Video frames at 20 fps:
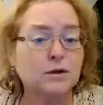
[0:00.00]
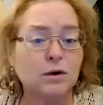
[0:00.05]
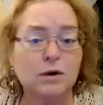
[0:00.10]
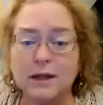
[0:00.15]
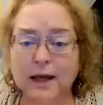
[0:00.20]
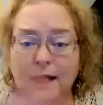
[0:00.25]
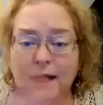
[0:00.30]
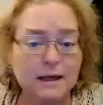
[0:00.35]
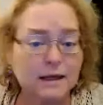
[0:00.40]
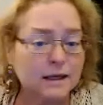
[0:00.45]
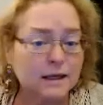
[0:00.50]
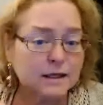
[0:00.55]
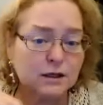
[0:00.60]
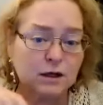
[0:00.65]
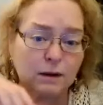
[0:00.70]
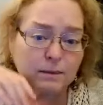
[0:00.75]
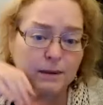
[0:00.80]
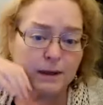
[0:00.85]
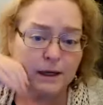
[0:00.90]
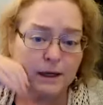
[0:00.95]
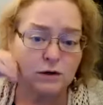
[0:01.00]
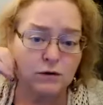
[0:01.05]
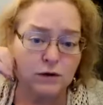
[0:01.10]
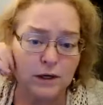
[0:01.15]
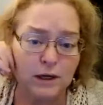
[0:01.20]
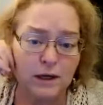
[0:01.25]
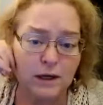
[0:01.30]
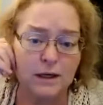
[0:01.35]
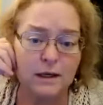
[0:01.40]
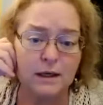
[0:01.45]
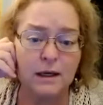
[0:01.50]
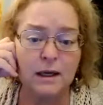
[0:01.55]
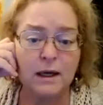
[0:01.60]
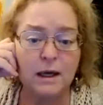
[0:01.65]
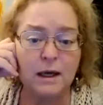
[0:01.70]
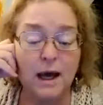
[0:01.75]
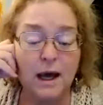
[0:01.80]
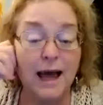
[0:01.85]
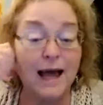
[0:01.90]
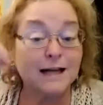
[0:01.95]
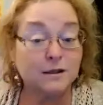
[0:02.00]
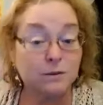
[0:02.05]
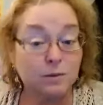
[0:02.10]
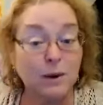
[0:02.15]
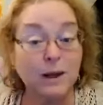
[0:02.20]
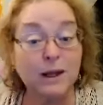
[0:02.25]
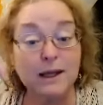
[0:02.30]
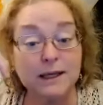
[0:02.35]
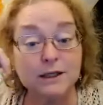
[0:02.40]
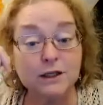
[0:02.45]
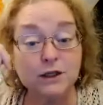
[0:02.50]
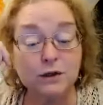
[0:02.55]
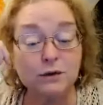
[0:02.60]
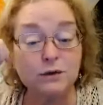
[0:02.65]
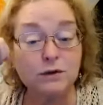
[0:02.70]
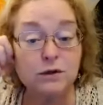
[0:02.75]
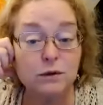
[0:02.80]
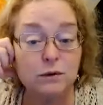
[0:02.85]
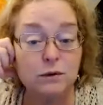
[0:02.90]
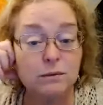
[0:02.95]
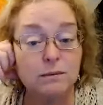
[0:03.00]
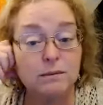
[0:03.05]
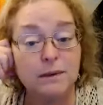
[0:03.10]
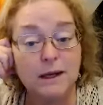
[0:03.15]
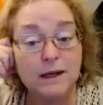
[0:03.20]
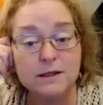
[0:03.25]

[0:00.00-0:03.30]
all that is on Patreon as well as YouTube.